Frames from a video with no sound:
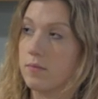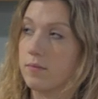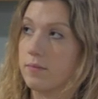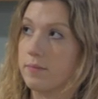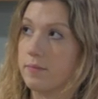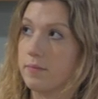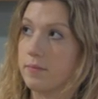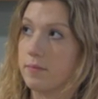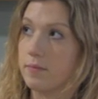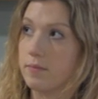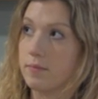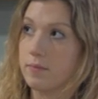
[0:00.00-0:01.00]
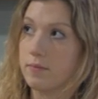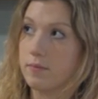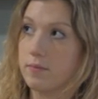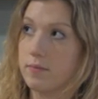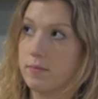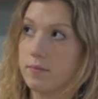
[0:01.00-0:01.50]

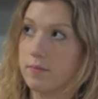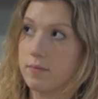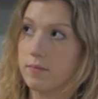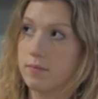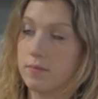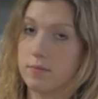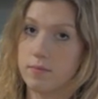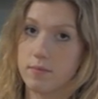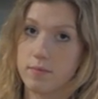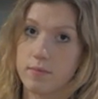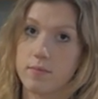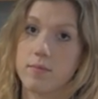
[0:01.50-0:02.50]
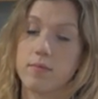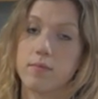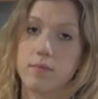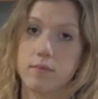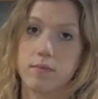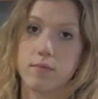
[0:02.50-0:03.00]

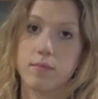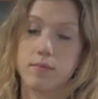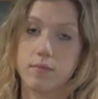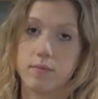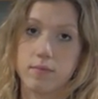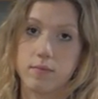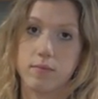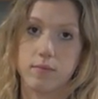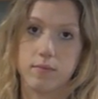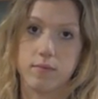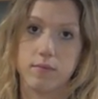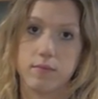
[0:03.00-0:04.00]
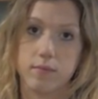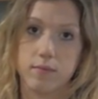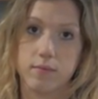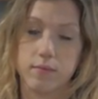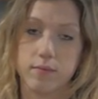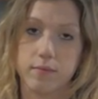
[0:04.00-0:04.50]

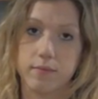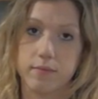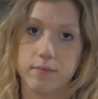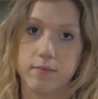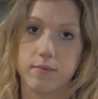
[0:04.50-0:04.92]
[no speech]